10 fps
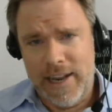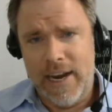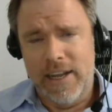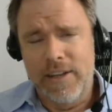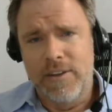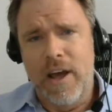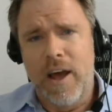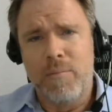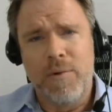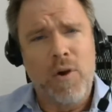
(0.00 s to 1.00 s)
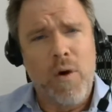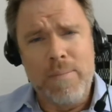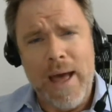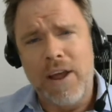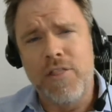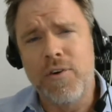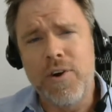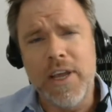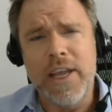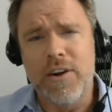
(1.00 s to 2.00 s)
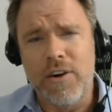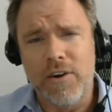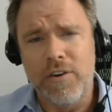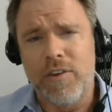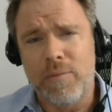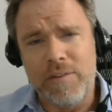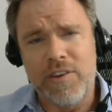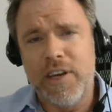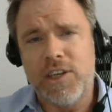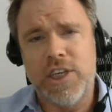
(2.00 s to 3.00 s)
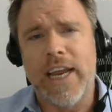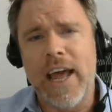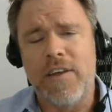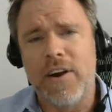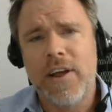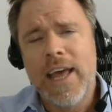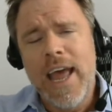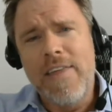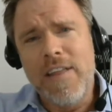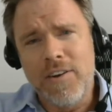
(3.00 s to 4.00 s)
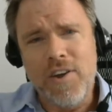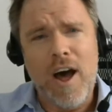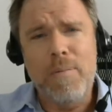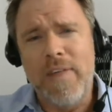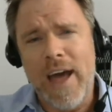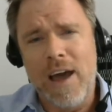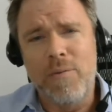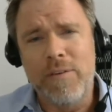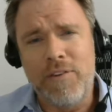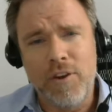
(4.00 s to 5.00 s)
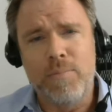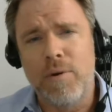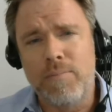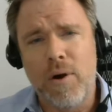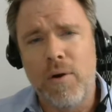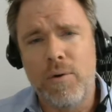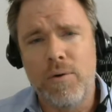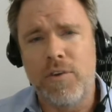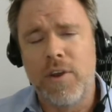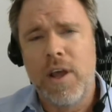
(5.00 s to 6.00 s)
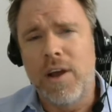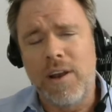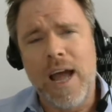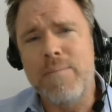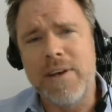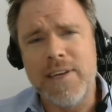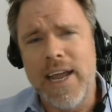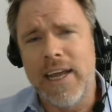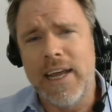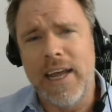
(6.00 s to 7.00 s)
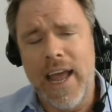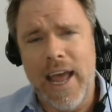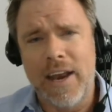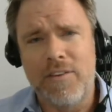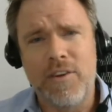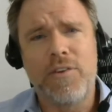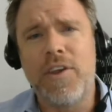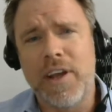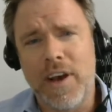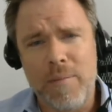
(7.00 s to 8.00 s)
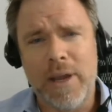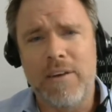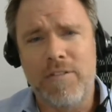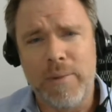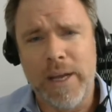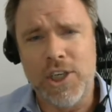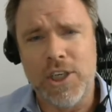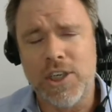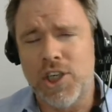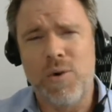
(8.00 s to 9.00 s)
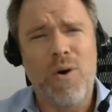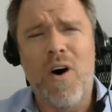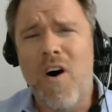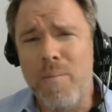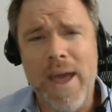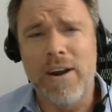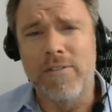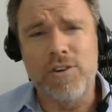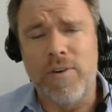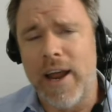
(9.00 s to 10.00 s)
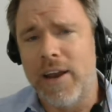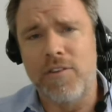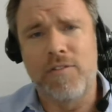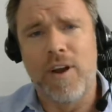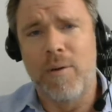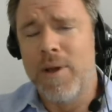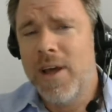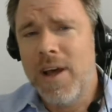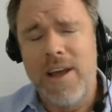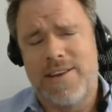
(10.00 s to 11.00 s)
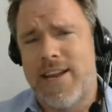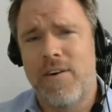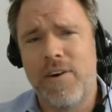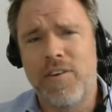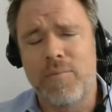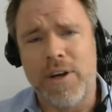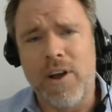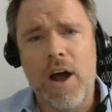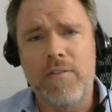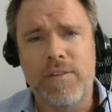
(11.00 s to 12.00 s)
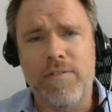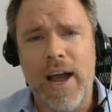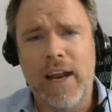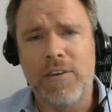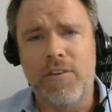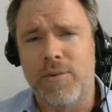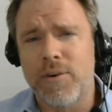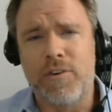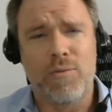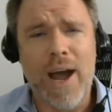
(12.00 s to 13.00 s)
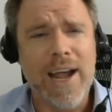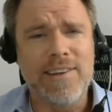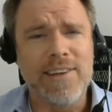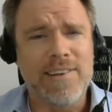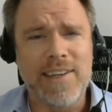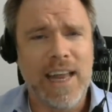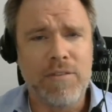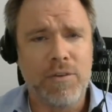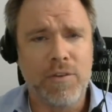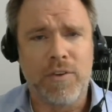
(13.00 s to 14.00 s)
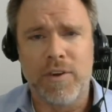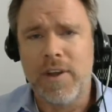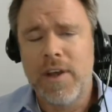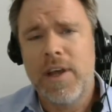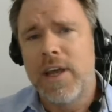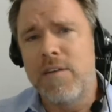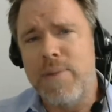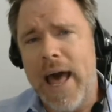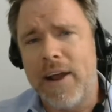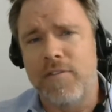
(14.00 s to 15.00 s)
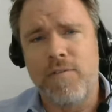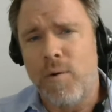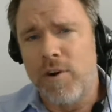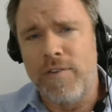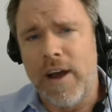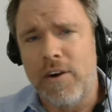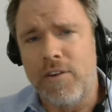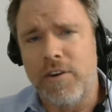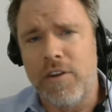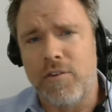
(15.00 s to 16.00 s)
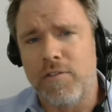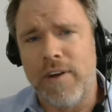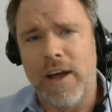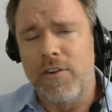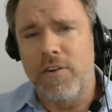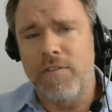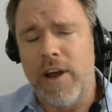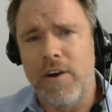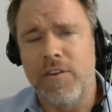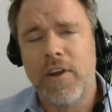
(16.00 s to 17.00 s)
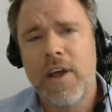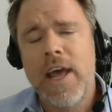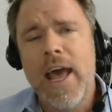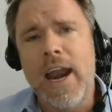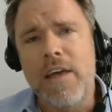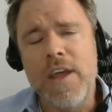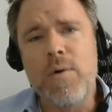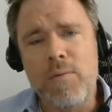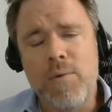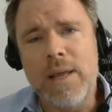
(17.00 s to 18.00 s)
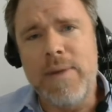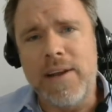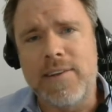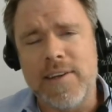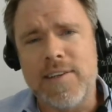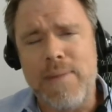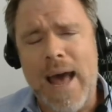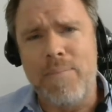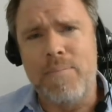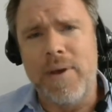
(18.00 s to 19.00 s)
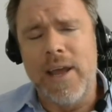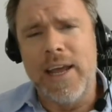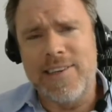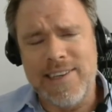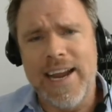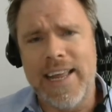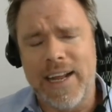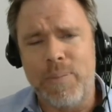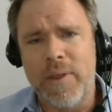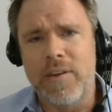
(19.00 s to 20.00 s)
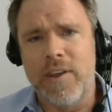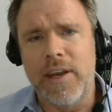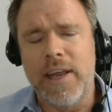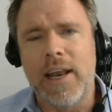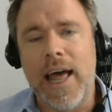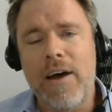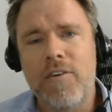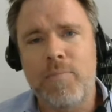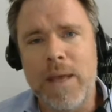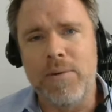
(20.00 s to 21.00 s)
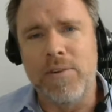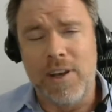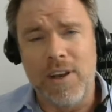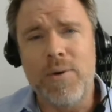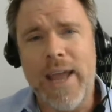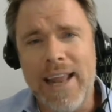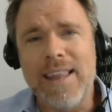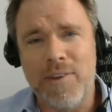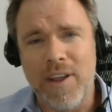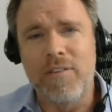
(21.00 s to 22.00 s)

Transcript: data going back 30 years that we've stitched together. And then on top of that, we've superimposed climate data and socioeconomic information to show all manner of trends from terrorism and conflict violence through to rising sea levels and impacts of forest fires and industrial fires. And I think what really makes this map exciting is that it allows people to locate themselves